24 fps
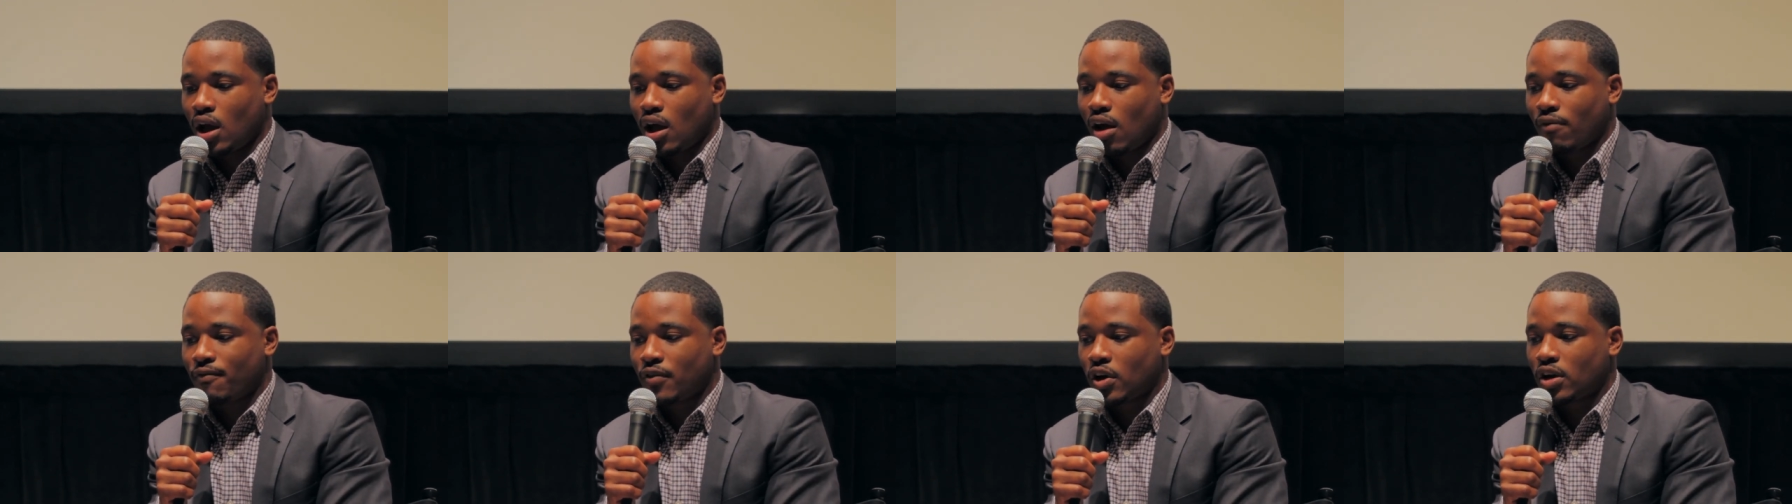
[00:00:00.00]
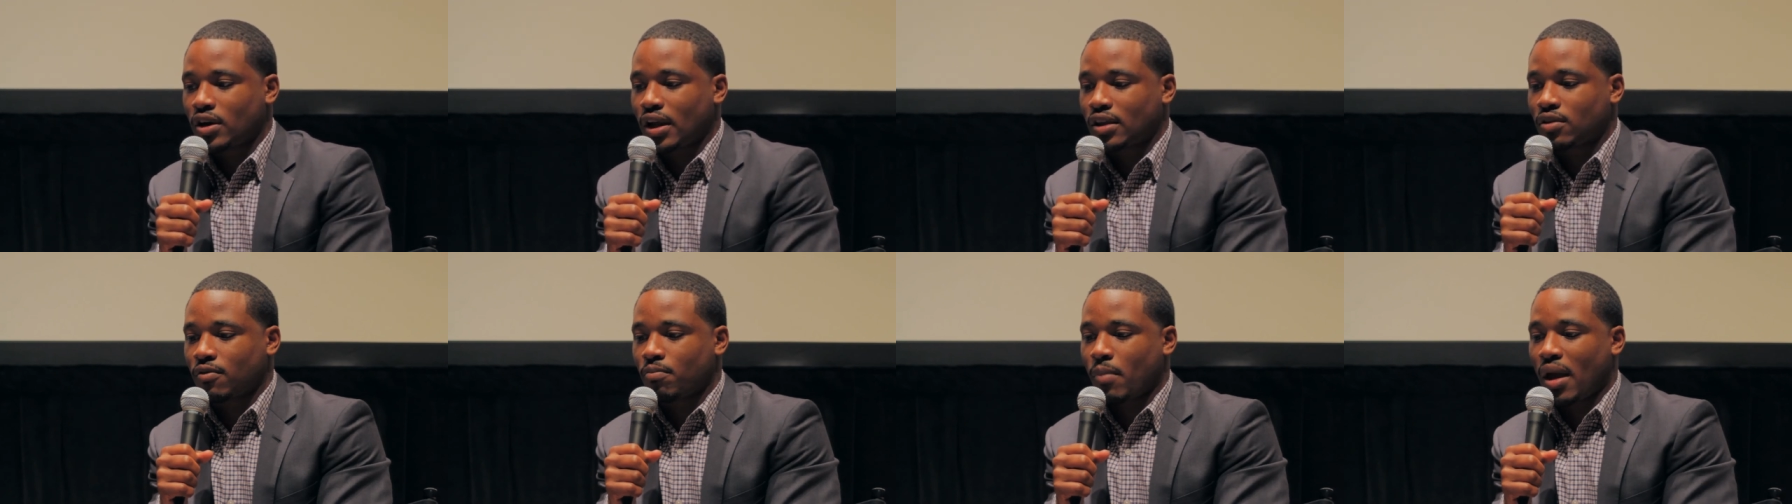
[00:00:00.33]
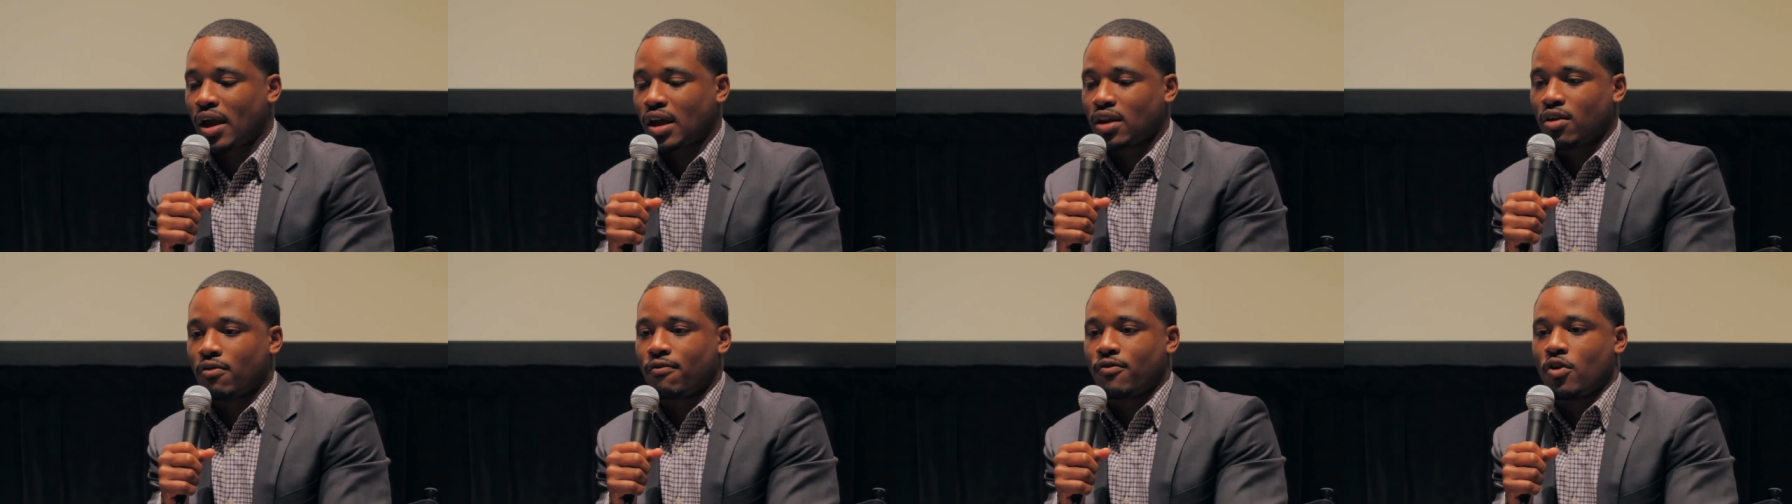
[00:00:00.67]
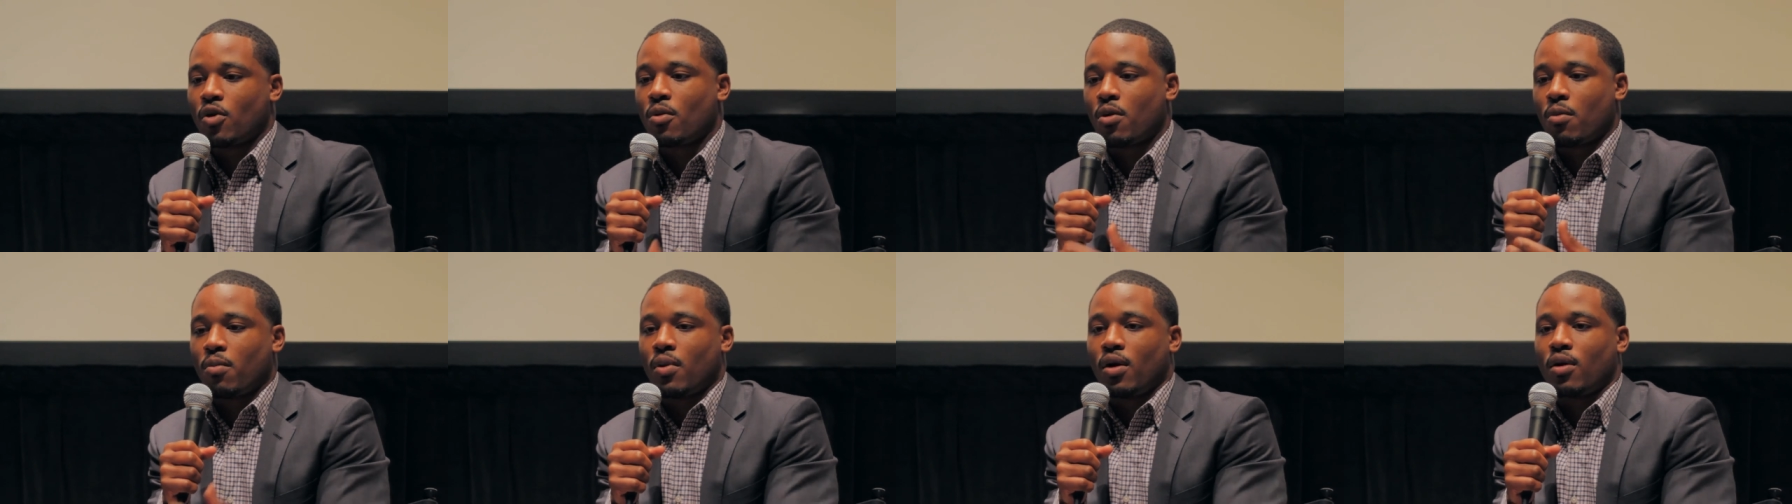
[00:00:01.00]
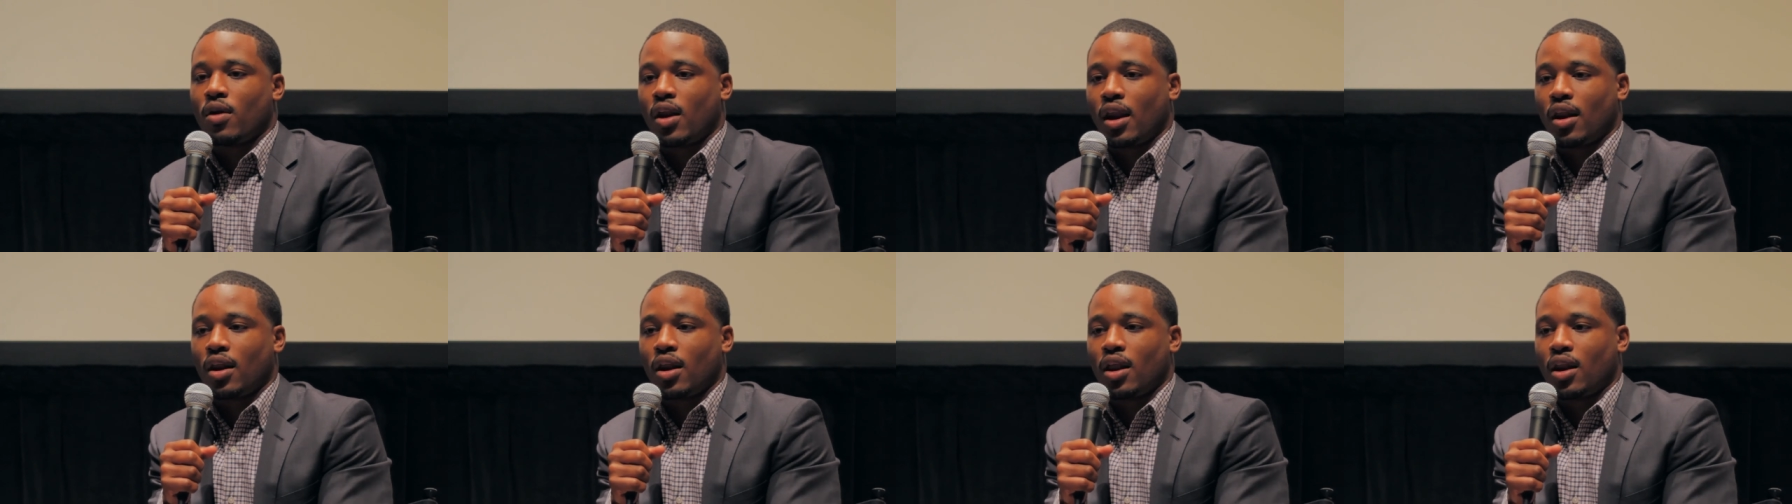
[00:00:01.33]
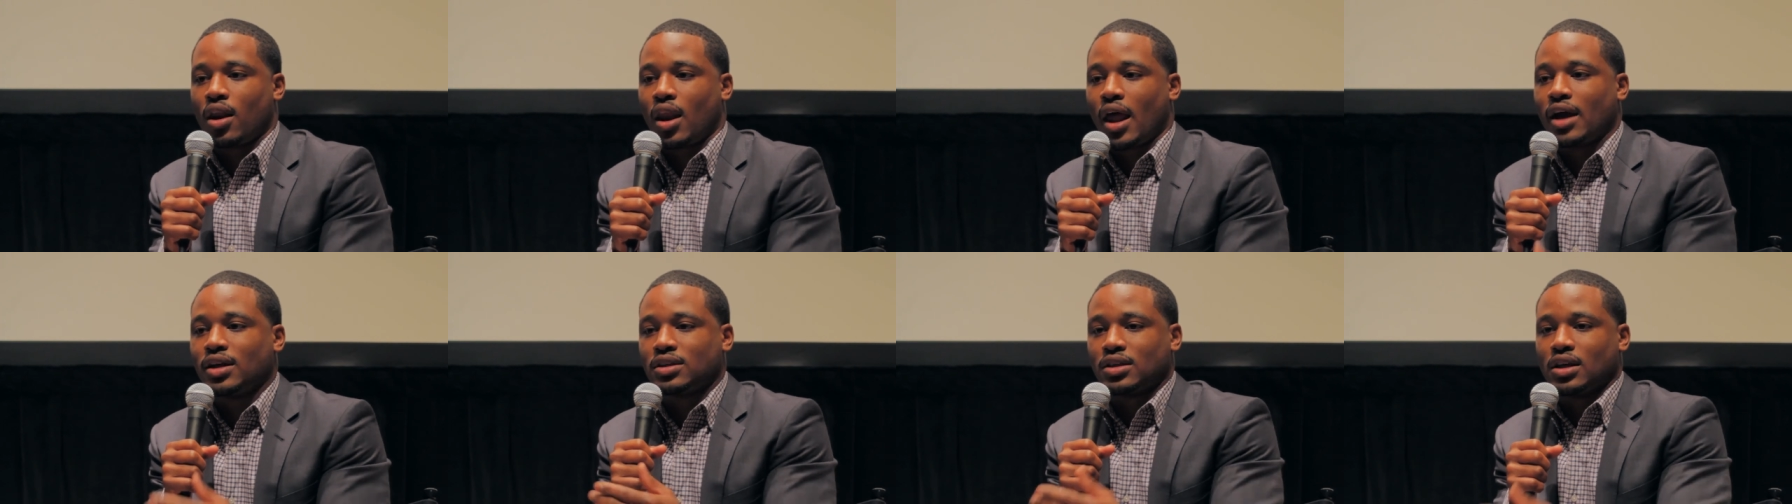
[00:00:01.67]
I figured that making a film about,
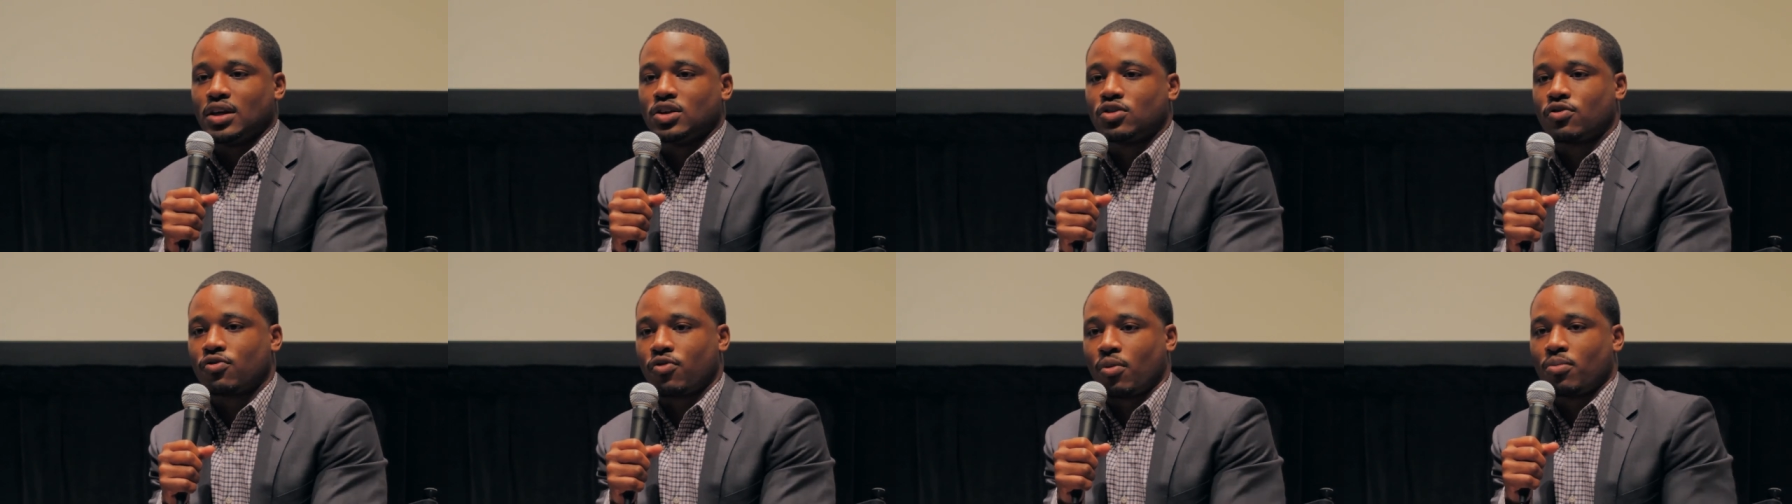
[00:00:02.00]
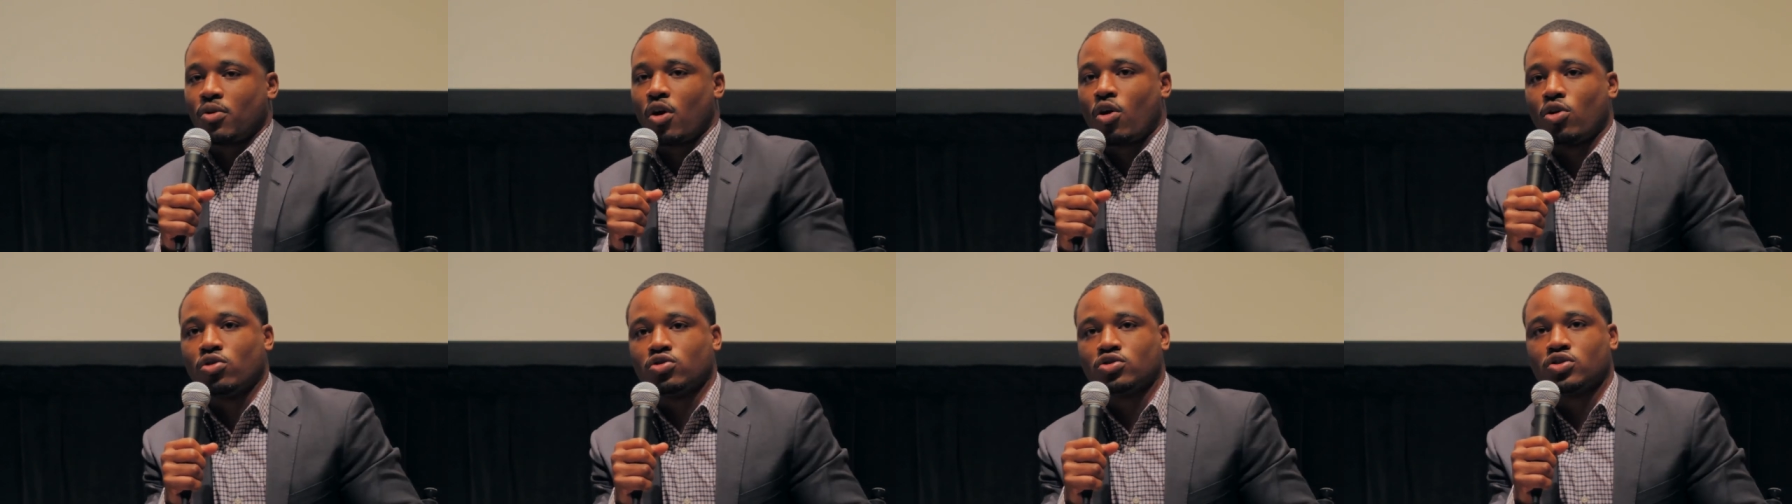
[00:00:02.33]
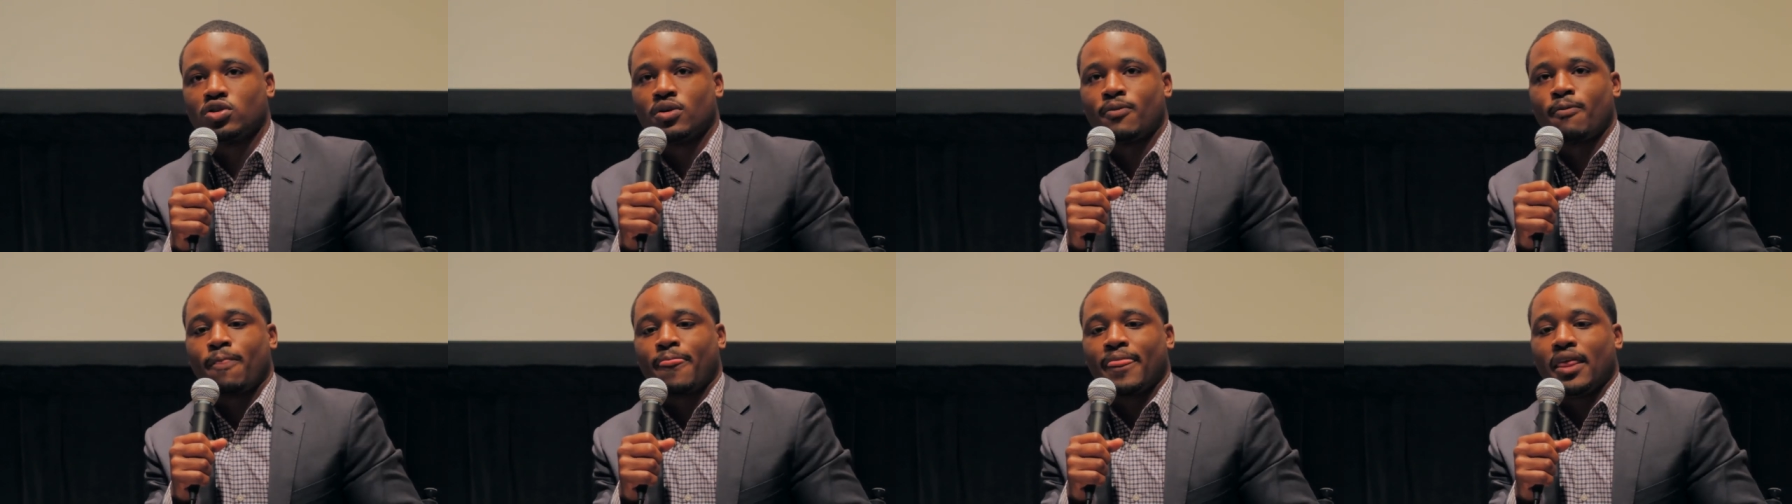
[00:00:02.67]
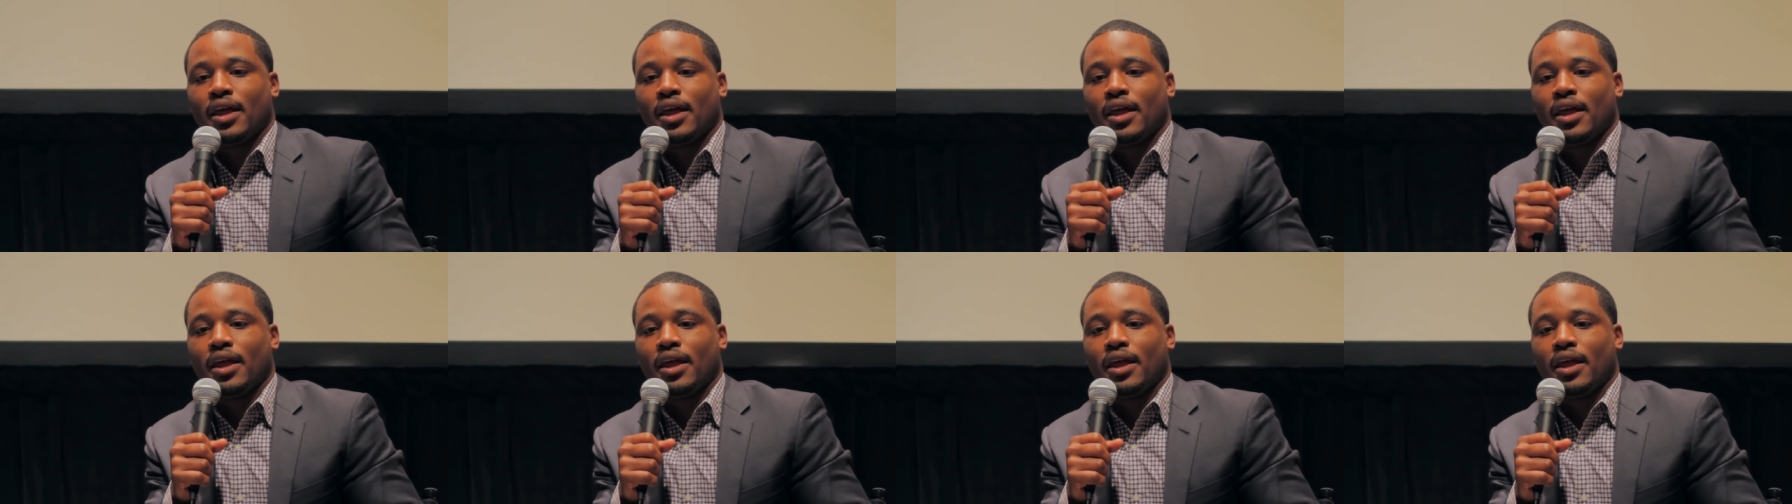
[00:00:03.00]
like this from those